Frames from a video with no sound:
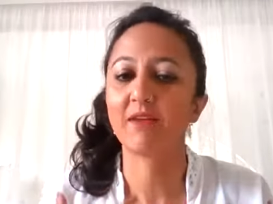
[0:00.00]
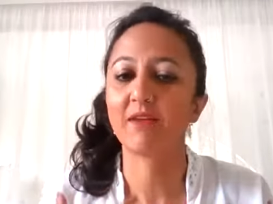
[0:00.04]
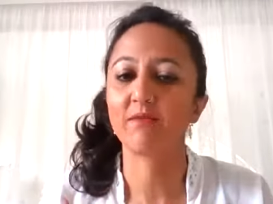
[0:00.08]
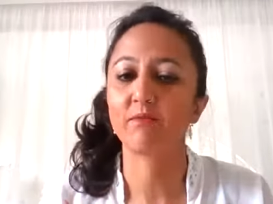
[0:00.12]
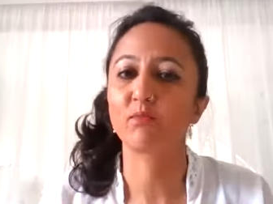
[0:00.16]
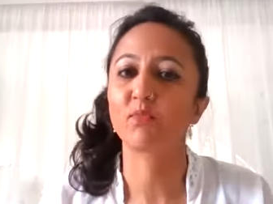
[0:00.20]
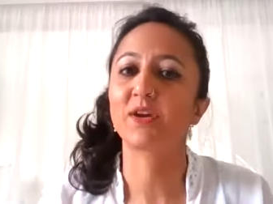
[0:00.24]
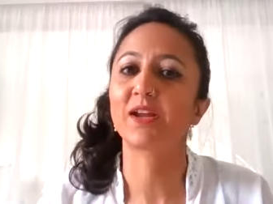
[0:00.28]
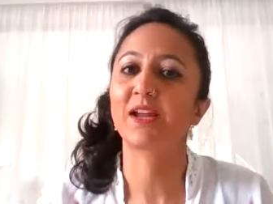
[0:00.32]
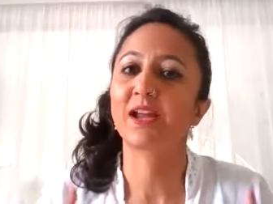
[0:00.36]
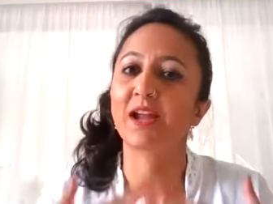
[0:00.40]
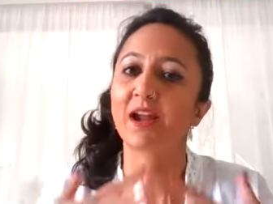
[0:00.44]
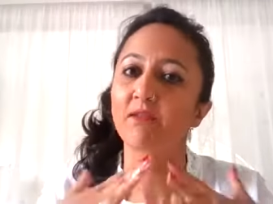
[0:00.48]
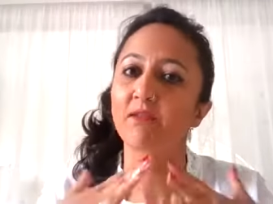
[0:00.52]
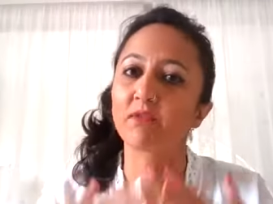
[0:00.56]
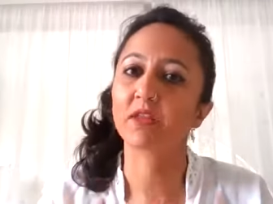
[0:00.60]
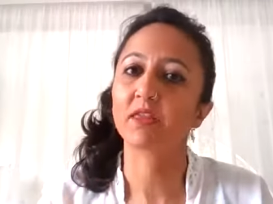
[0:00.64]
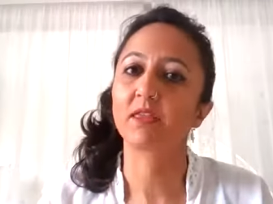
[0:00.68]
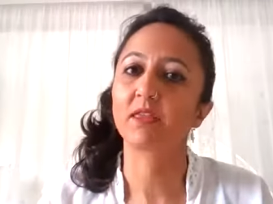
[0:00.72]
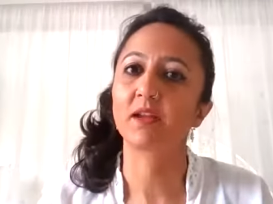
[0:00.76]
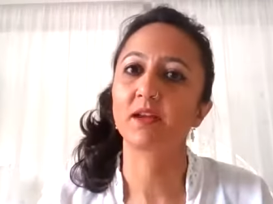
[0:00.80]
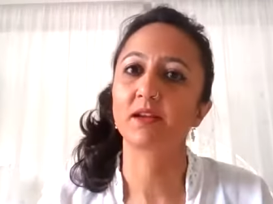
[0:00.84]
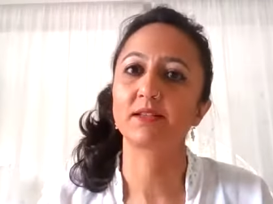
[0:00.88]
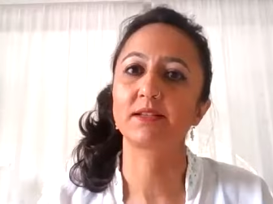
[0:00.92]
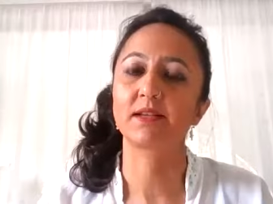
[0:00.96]
bring
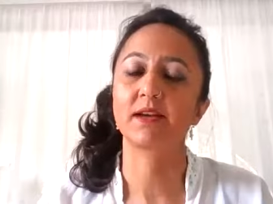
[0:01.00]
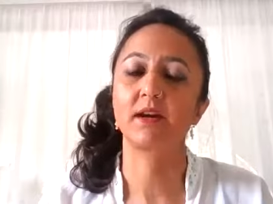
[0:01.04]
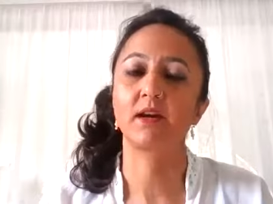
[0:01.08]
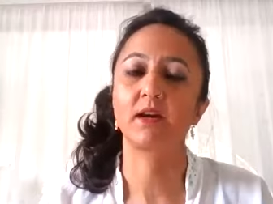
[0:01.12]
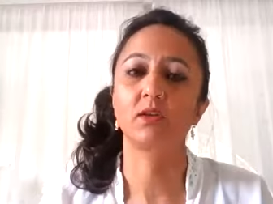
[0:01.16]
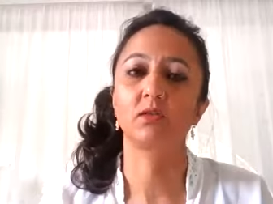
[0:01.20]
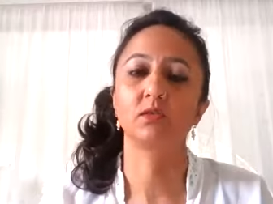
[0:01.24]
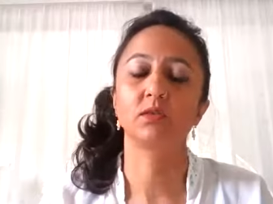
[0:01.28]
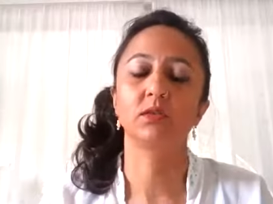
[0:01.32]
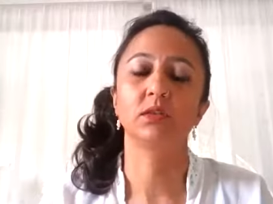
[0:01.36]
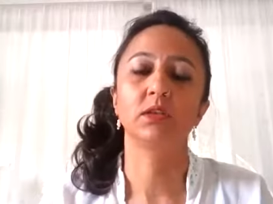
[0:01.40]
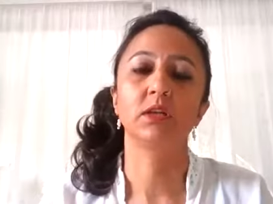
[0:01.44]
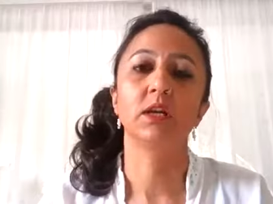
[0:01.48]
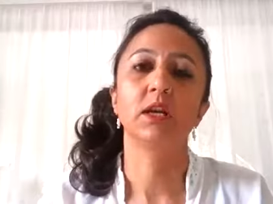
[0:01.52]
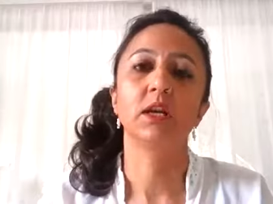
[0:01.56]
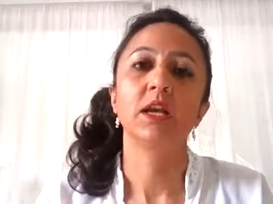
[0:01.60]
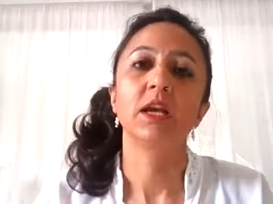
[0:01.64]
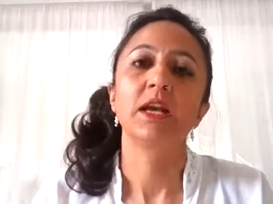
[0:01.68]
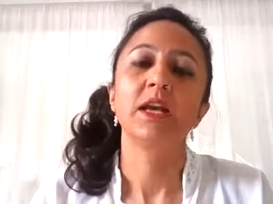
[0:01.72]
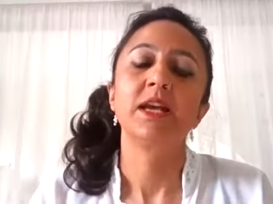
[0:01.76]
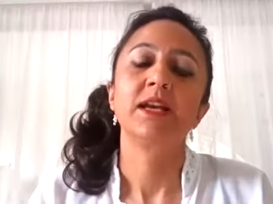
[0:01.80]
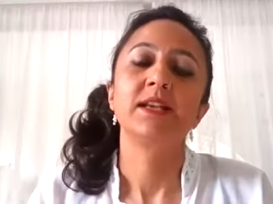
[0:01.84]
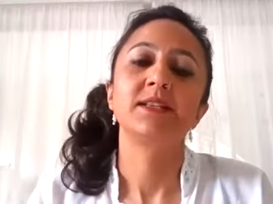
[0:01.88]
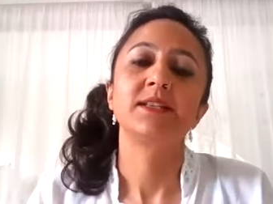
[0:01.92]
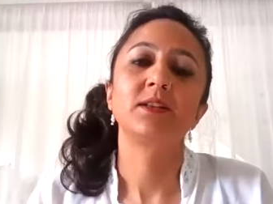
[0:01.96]
everything down.
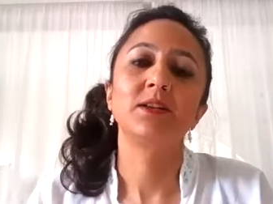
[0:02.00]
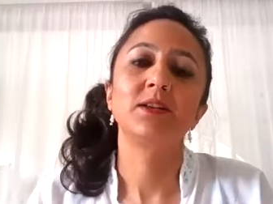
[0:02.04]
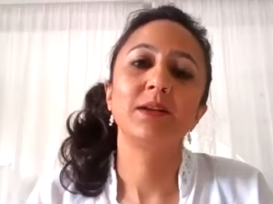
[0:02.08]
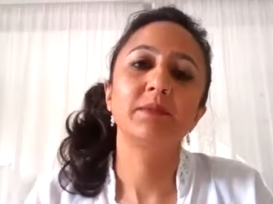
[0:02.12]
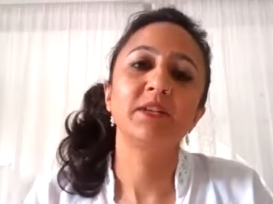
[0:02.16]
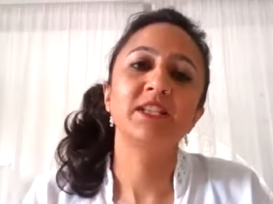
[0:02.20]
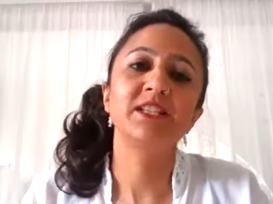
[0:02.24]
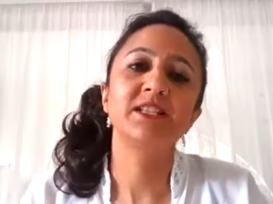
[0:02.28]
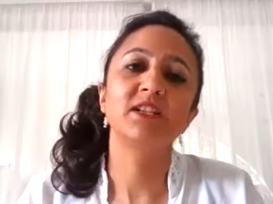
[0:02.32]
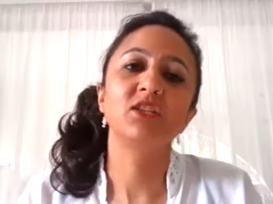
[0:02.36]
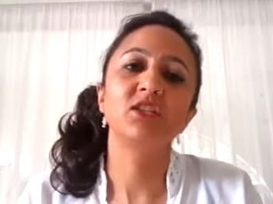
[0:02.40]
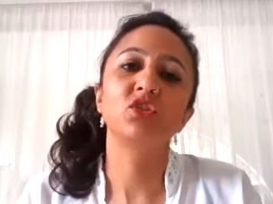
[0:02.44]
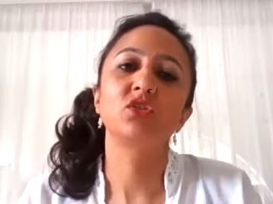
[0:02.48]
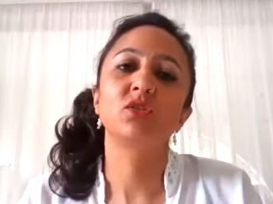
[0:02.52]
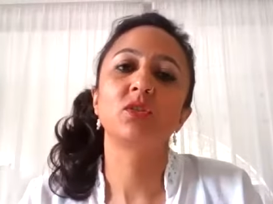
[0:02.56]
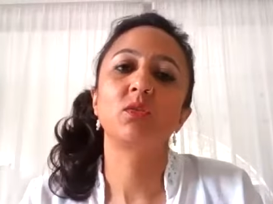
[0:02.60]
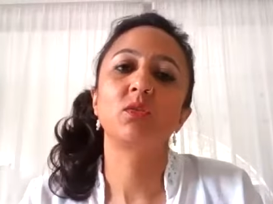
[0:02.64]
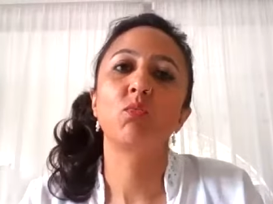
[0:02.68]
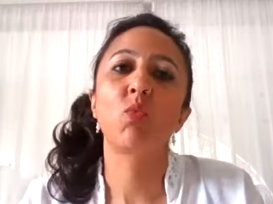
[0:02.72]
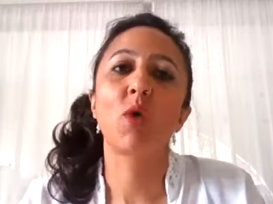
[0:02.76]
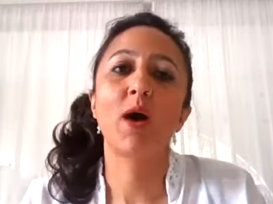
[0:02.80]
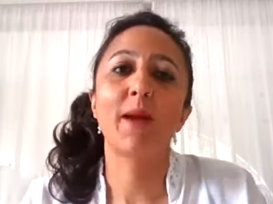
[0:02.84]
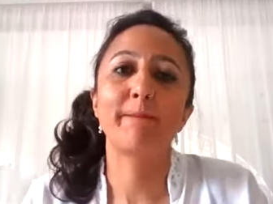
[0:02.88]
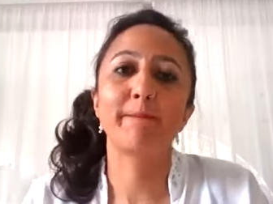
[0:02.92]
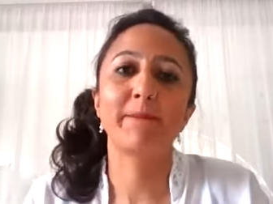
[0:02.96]
So let me teach you the
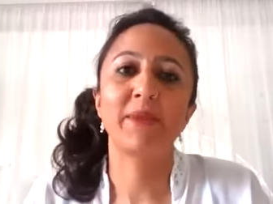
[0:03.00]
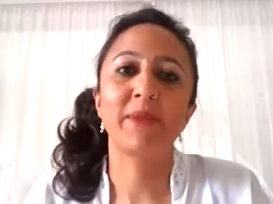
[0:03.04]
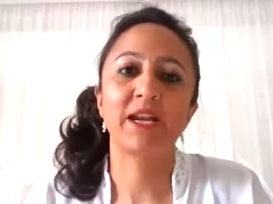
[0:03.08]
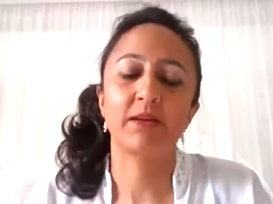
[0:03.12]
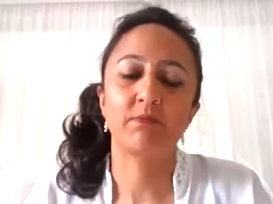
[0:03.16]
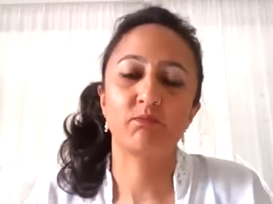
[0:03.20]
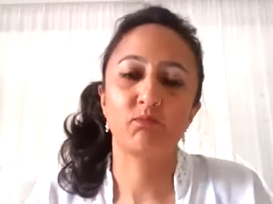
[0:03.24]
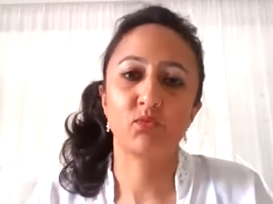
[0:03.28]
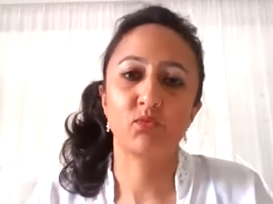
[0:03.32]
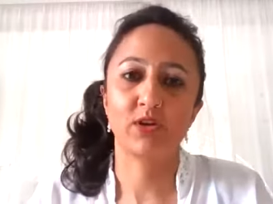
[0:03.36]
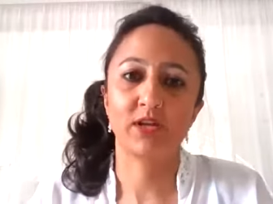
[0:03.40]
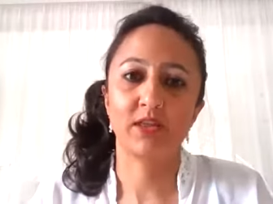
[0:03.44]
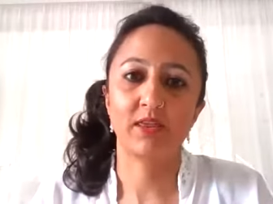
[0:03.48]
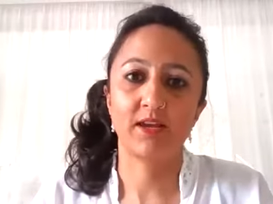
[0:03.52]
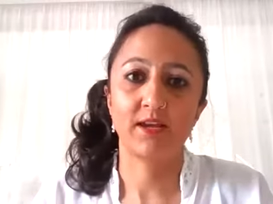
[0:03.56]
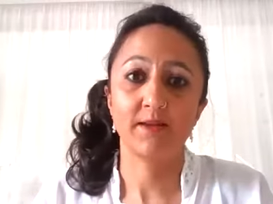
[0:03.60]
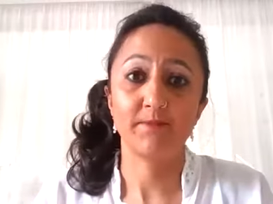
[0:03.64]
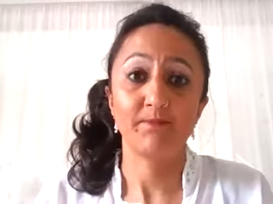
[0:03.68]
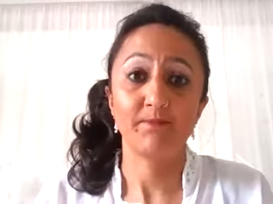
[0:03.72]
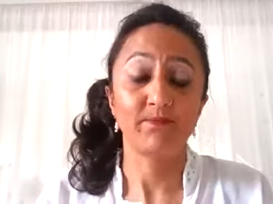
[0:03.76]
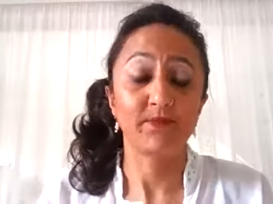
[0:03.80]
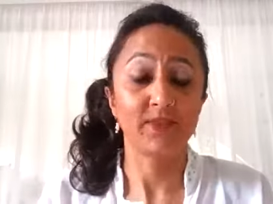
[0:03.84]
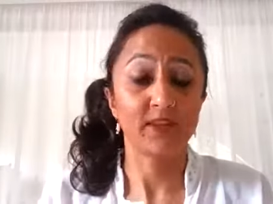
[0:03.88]
1-minute breathing.